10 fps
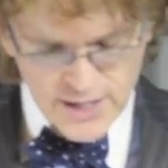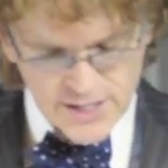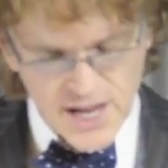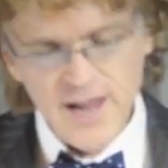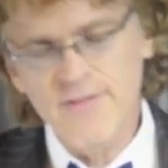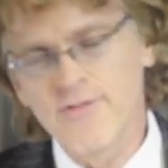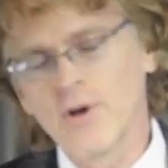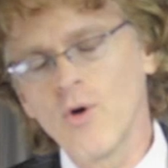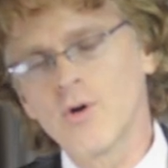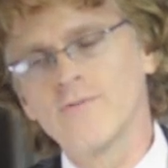saith
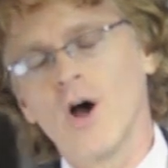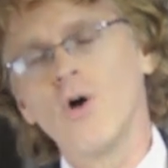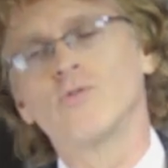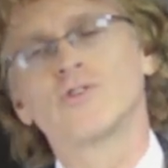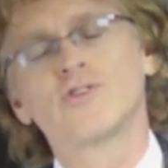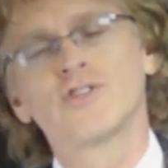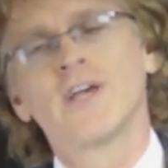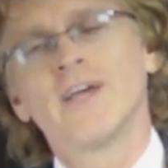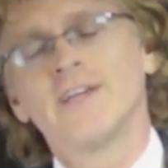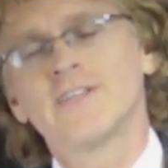the Lord of hosts.
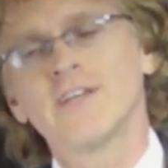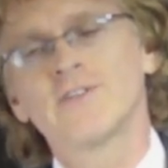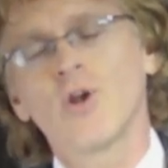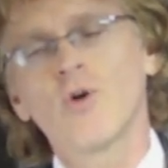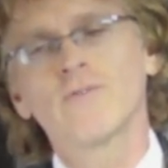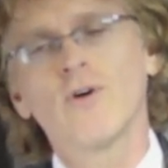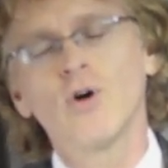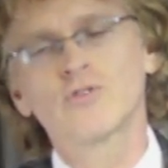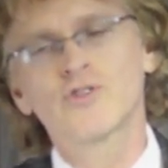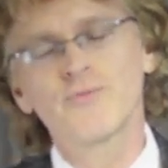He says the Lord of
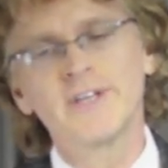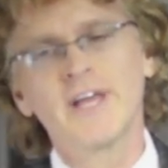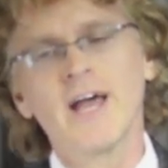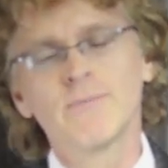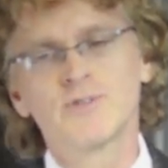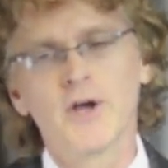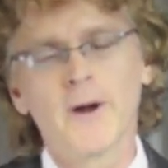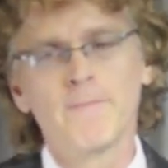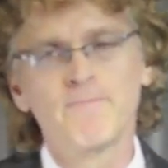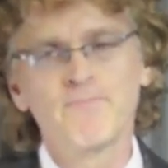hosts three times
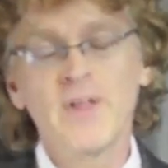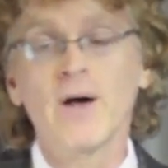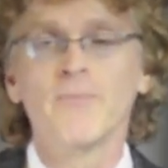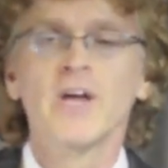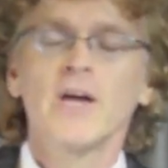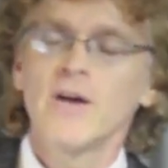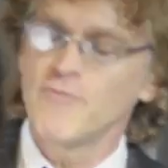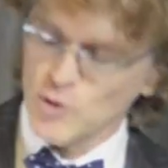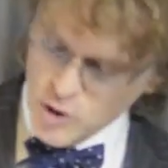there. Now, if you